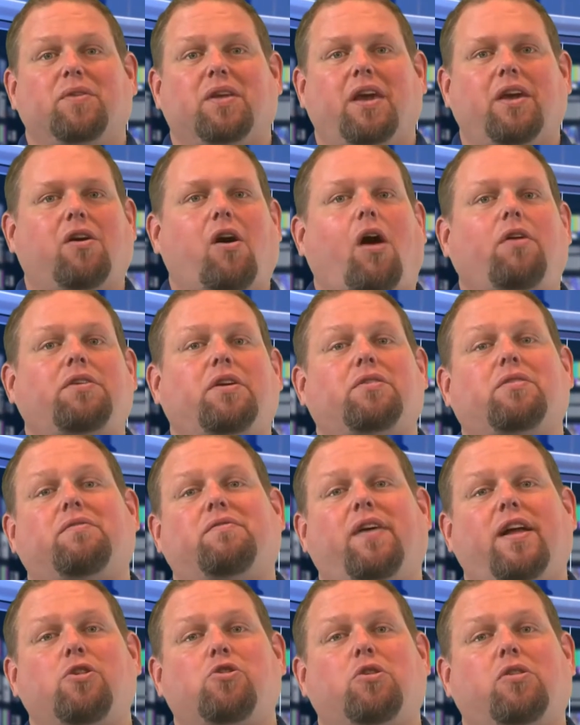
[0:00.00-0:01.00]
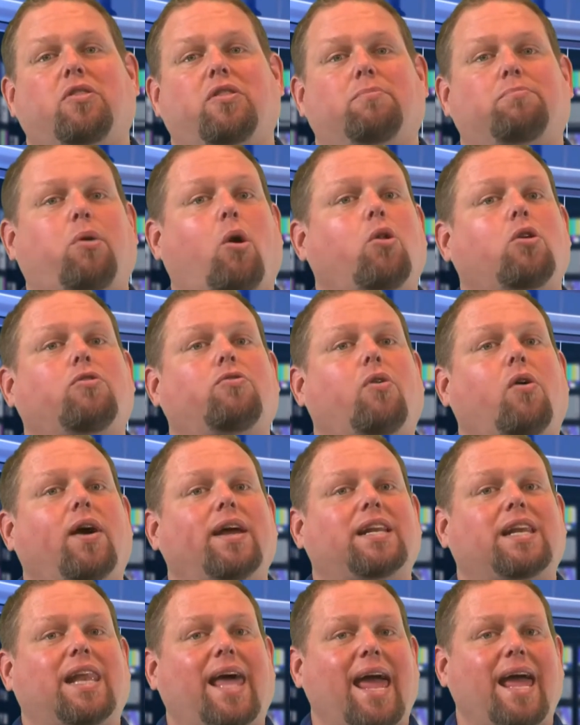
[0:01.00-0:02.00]
He called his invention the
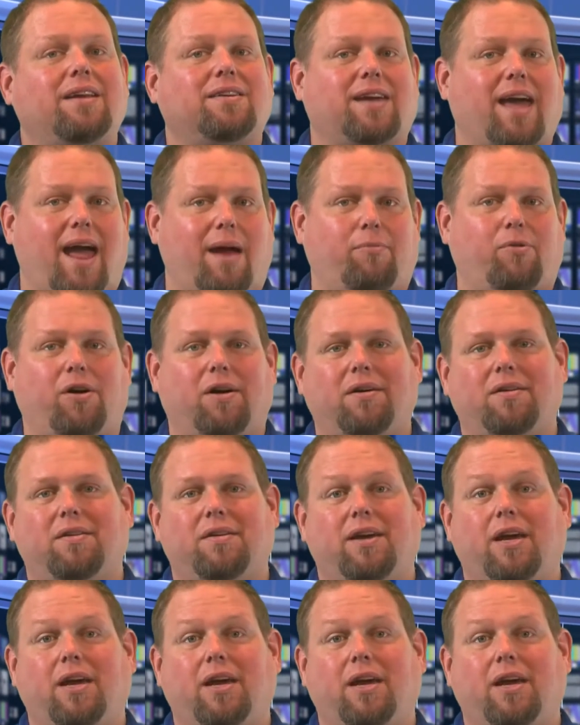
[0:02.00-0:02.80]
Polaroid Land camera.